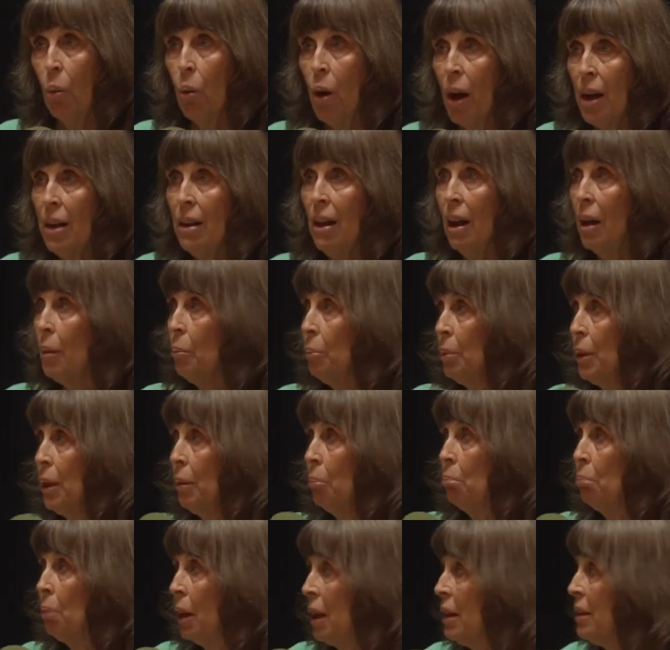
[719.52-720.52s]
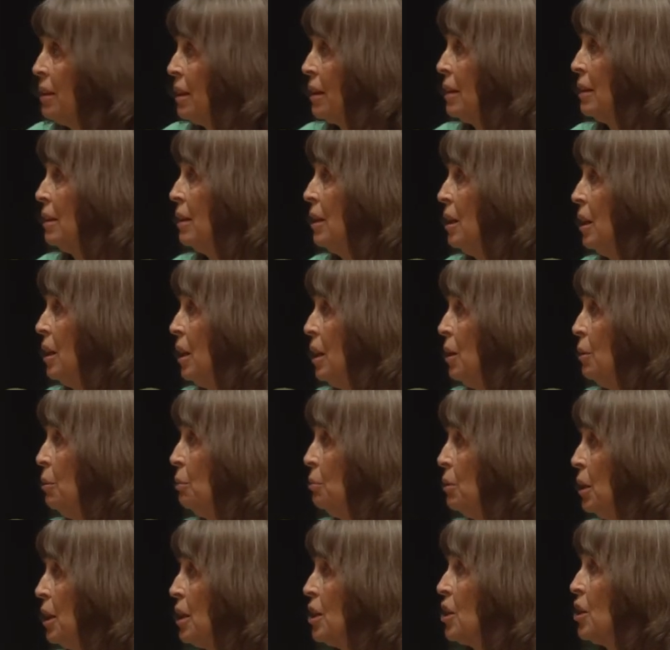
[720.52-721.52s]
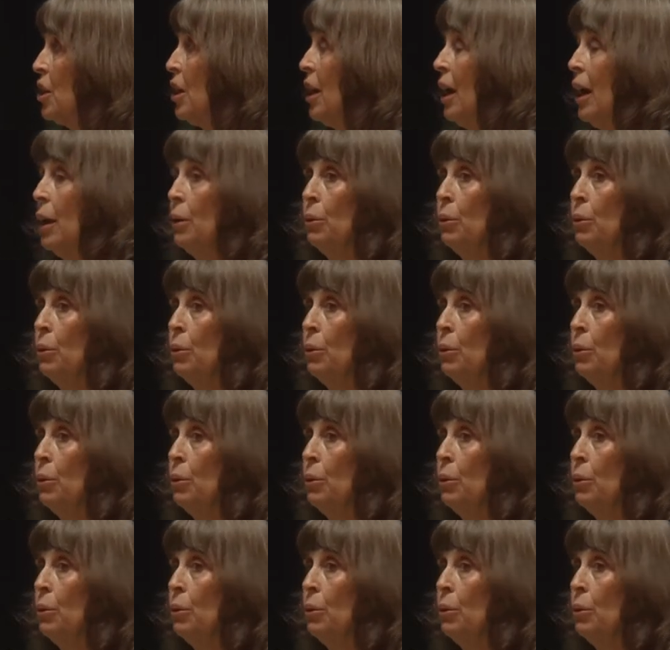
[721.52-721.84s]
Why not be abundant, rich,